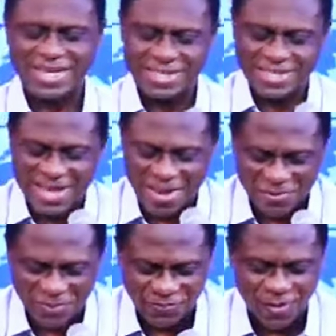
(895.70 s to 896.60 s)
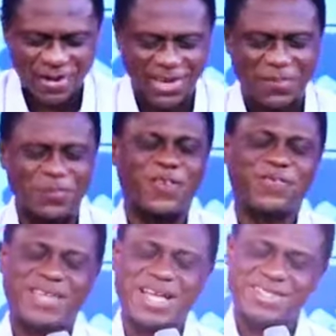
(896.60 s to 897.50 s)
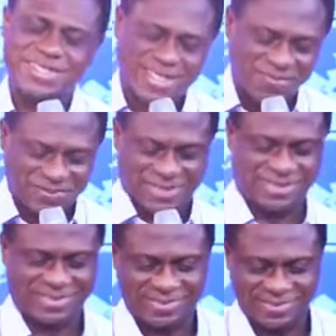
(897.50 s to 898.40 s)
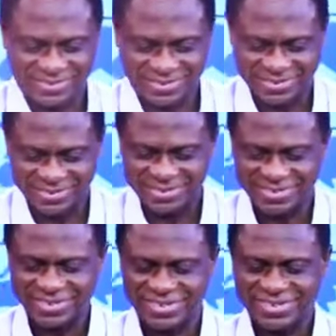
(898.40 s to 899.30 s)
Let us come before him with thanksgiving and